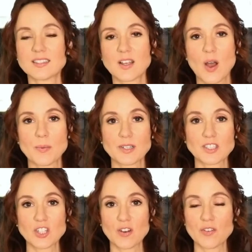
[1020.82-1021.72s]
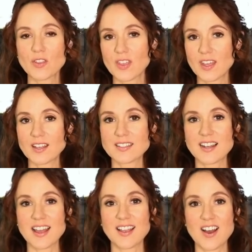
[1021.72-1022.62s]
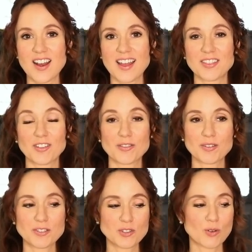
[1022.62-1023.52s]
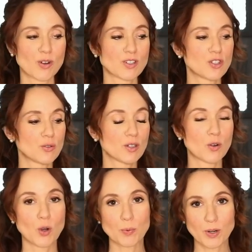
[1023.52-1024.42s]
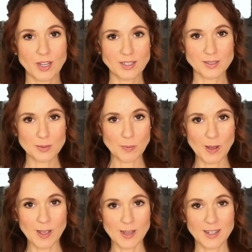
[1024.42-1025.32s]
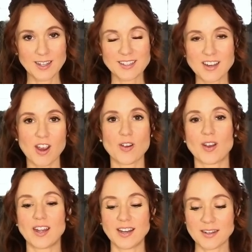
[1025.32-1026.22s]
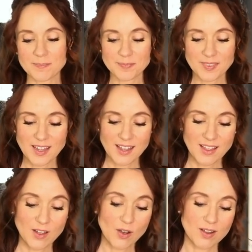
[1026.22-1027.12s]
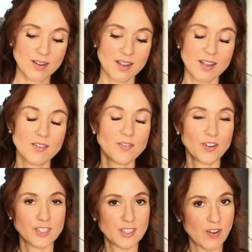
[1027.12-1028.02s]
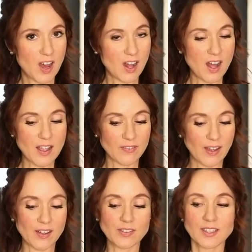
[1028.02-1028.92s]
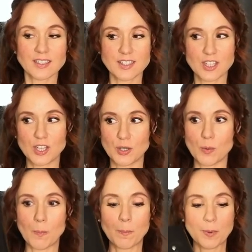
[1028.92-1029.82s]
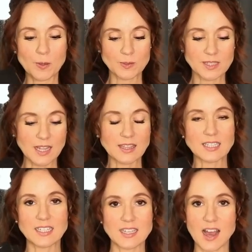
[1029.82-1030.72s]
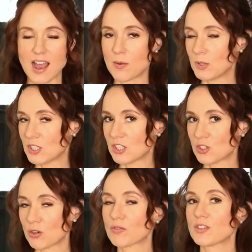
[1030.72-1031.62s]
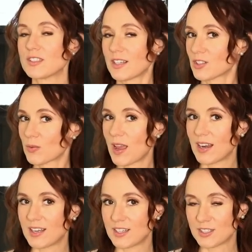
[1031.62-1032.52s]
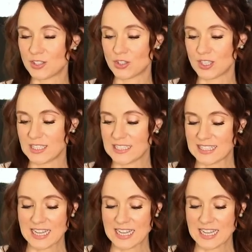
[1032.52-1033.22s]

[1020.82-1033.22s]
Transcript: So I'm gonna share a few things that I got at the thrift store to incorporate into my decorating. First of all, I found these cute boots at the D I, which is short for Deseret Industries.